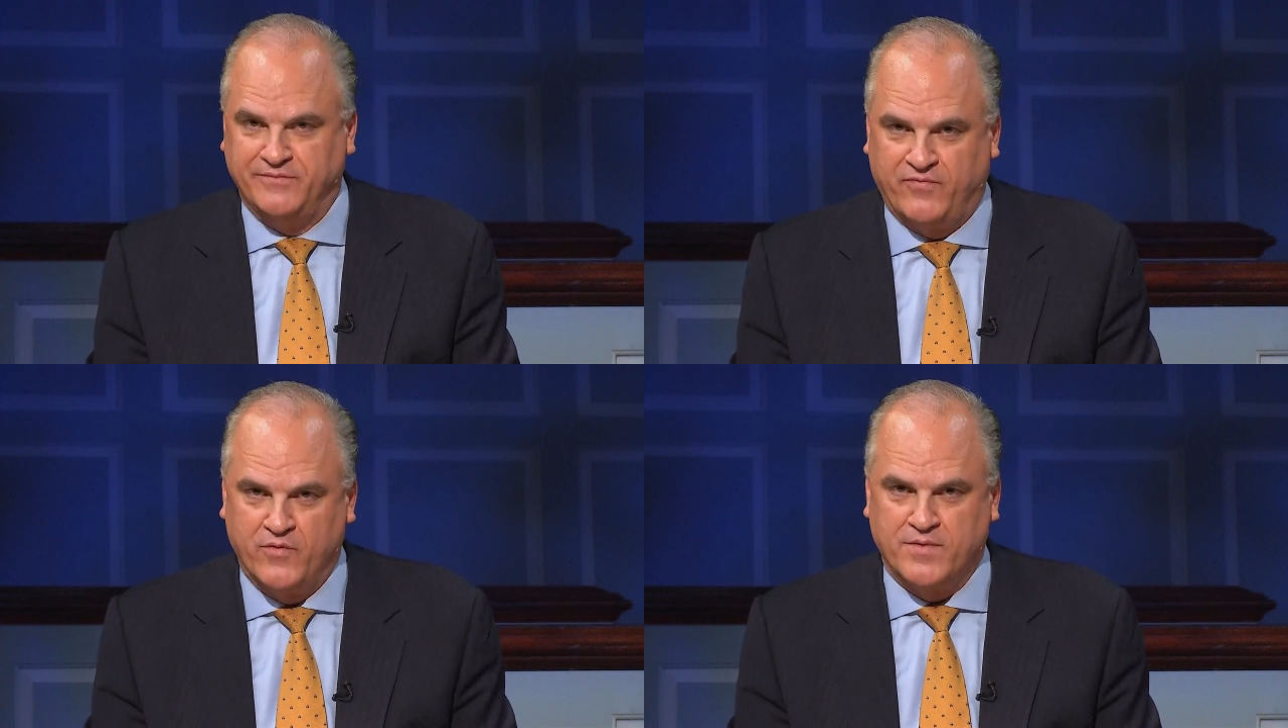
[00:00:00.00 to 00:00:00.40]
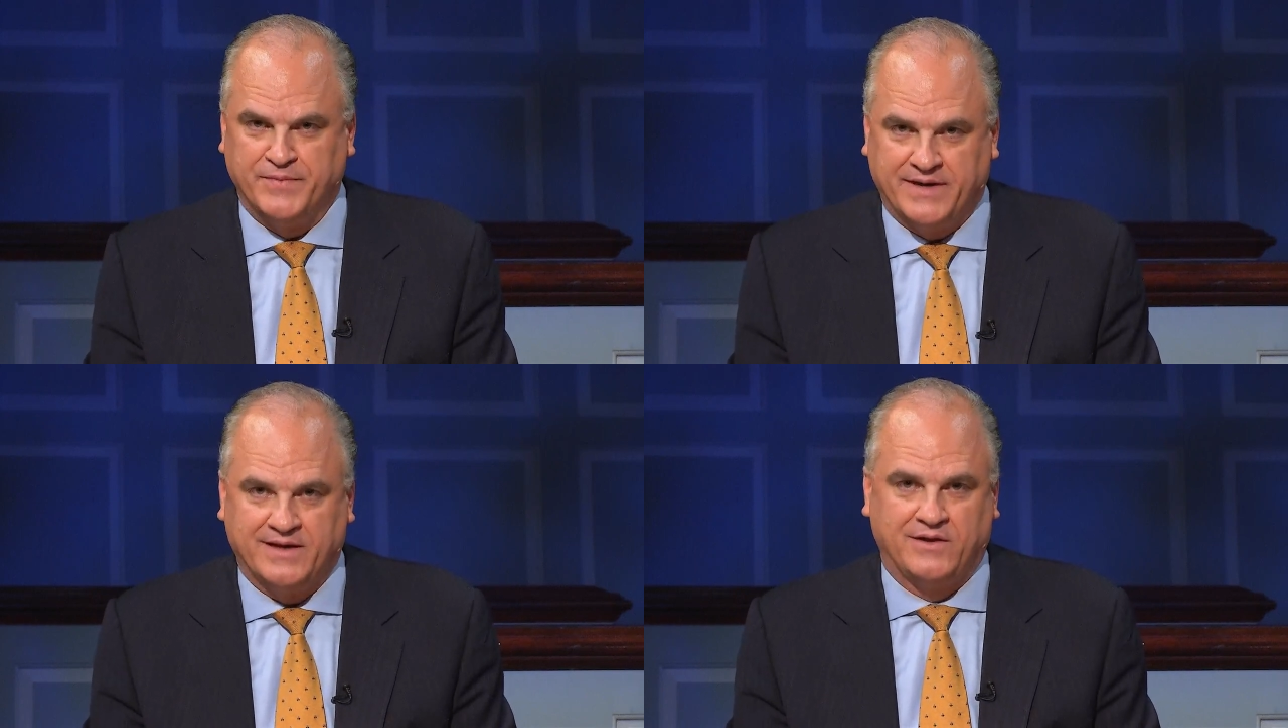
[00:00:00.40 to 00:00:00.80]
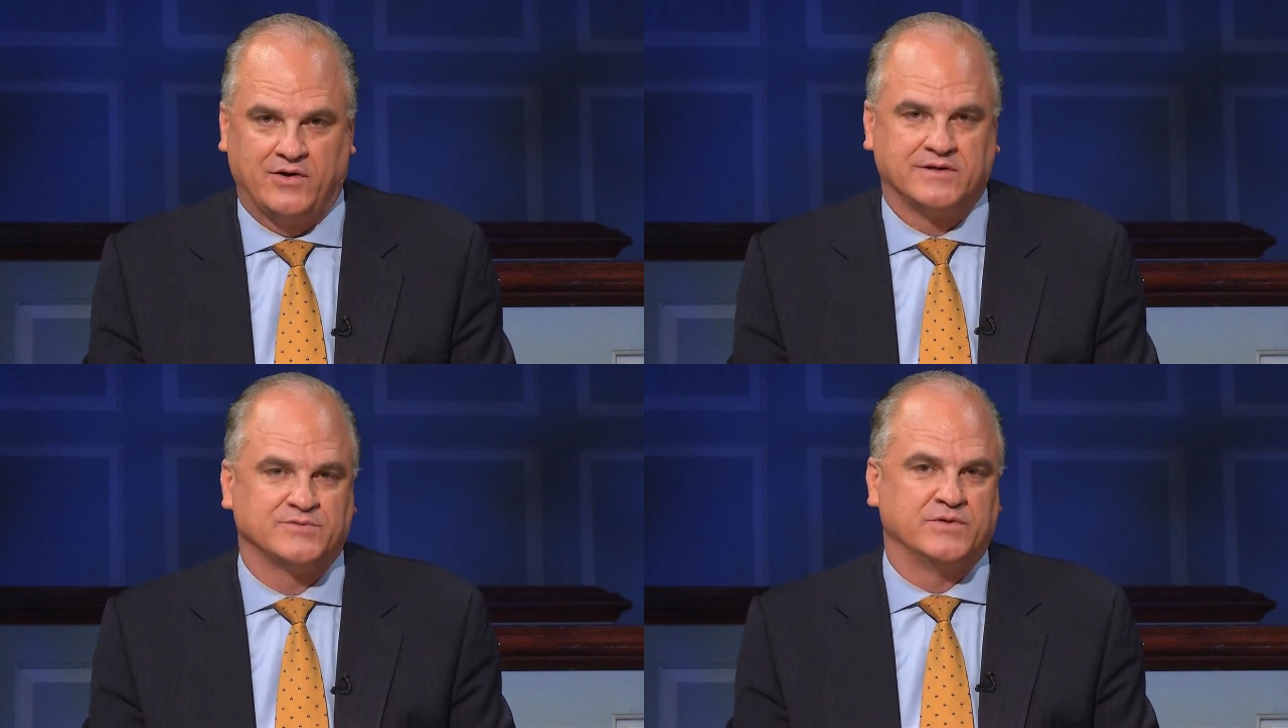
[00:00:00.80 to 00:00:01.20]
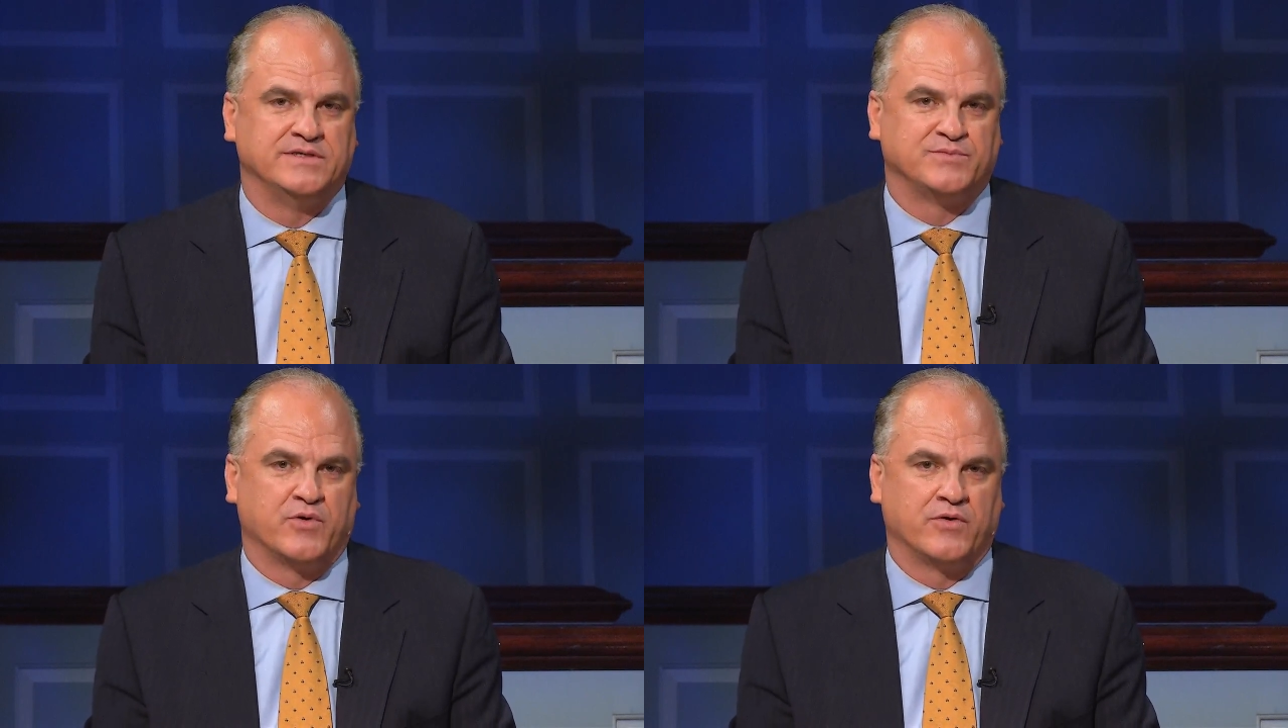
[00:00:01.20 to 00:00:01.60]
informed dialogue is what
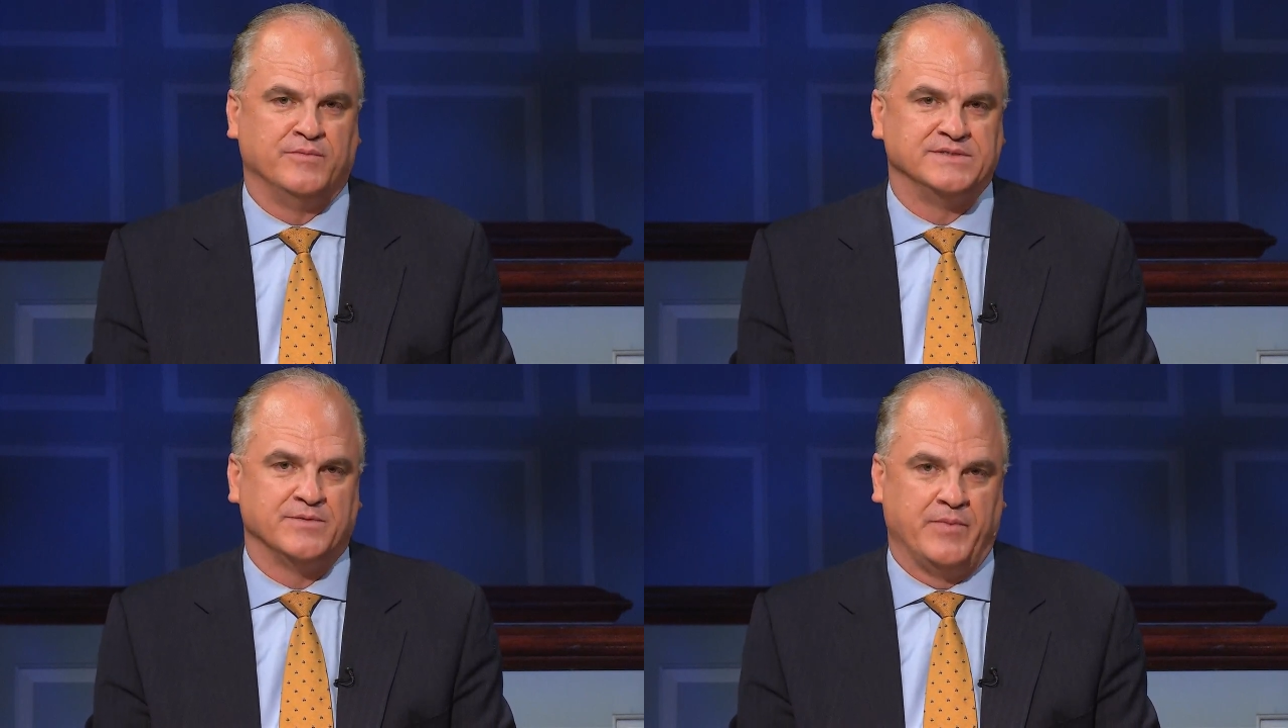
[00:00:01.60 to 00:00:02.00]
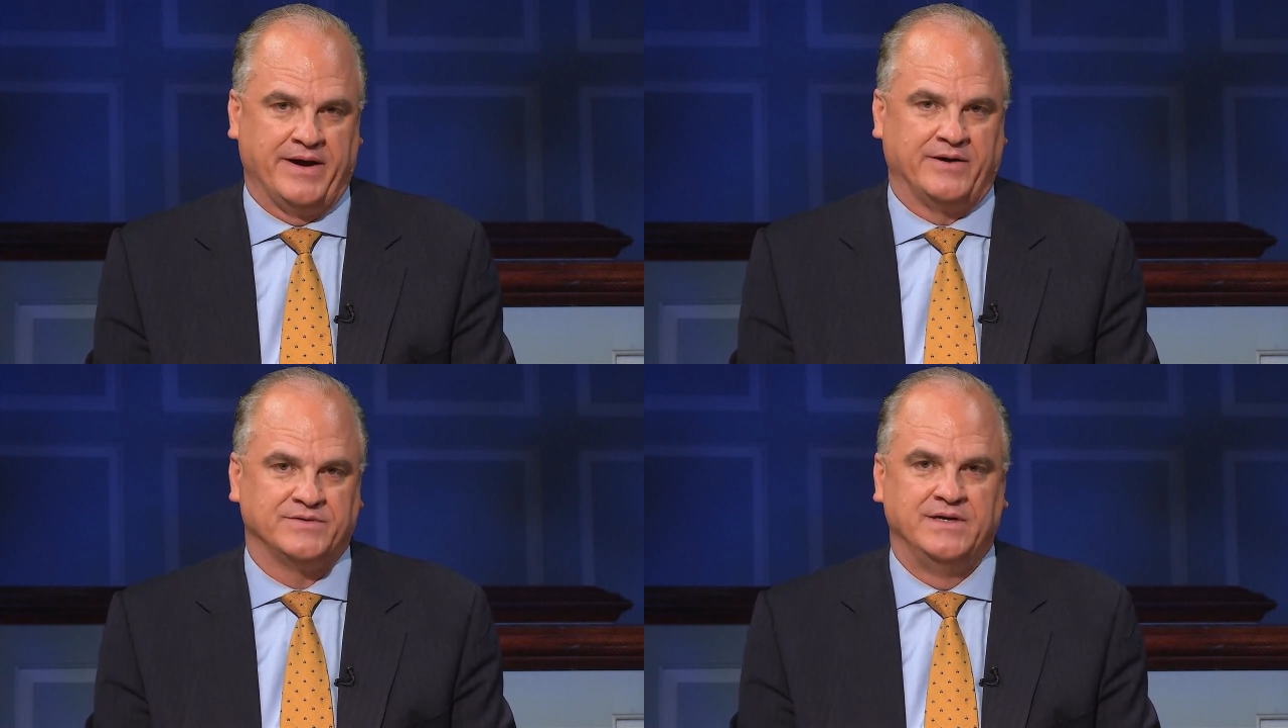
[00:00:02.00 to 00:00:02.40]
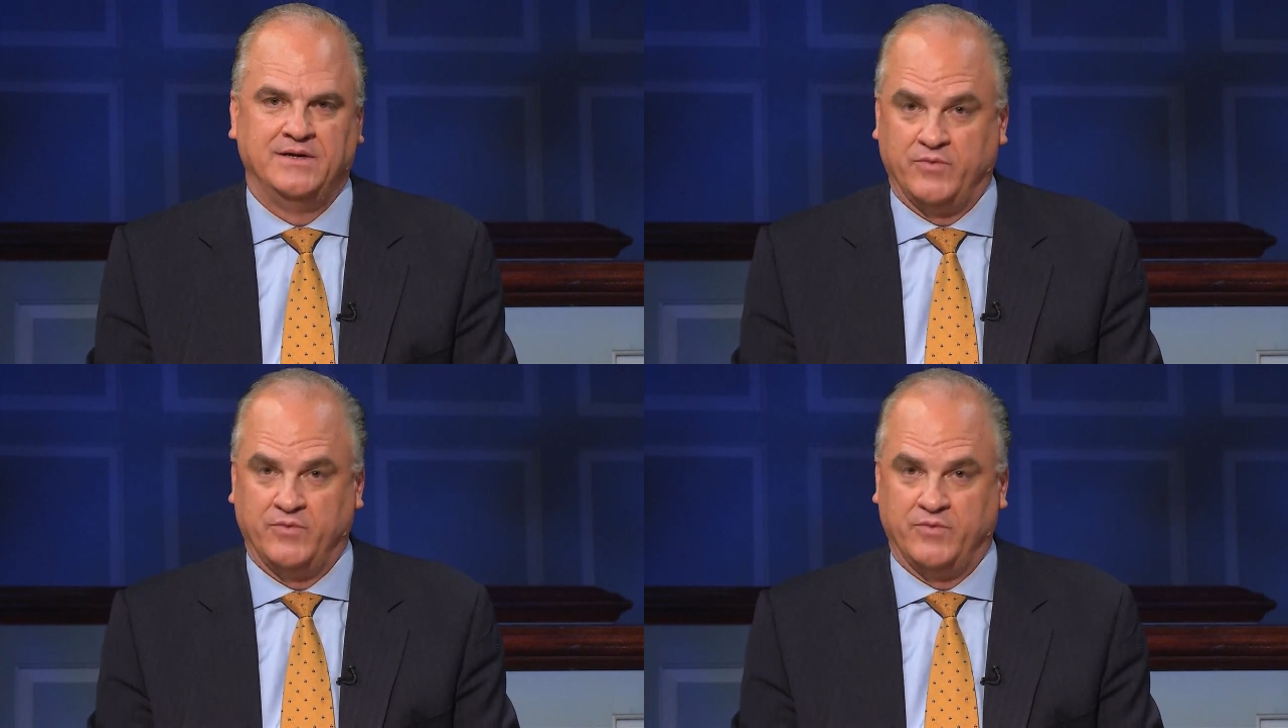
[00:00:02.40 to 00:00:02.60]
this program is about.